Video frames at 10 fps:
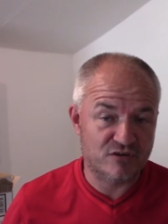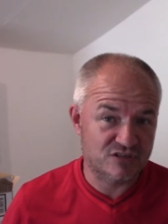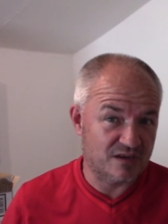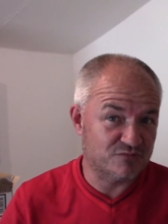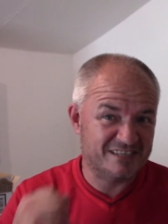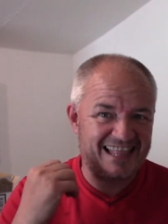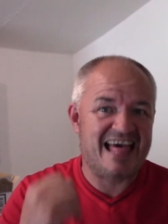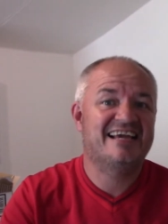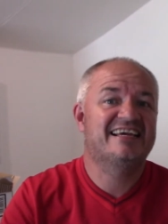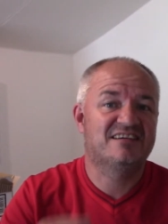because that was
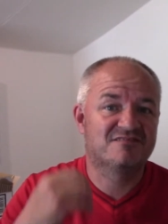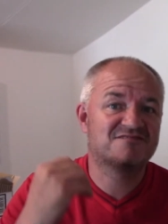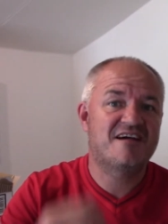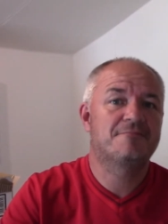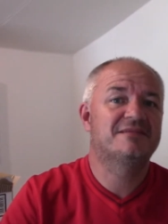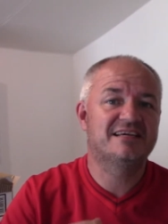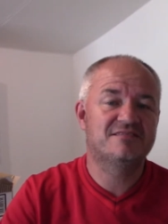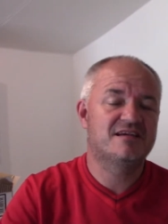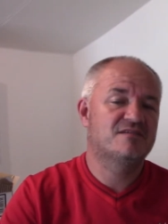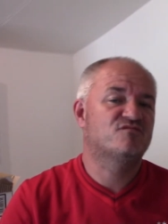lacking
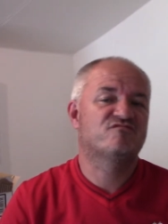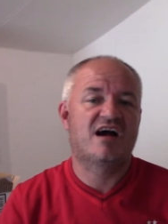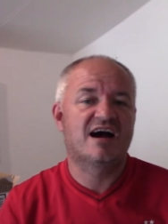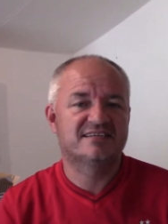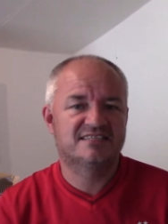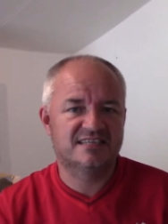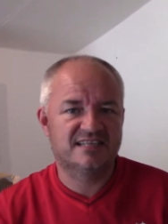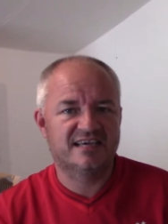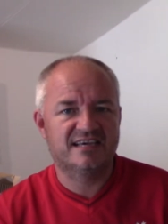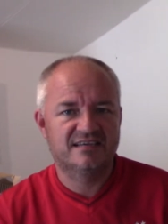family rides in
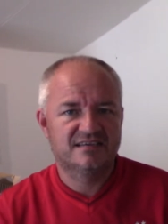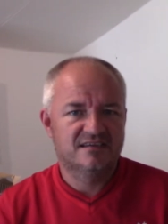there.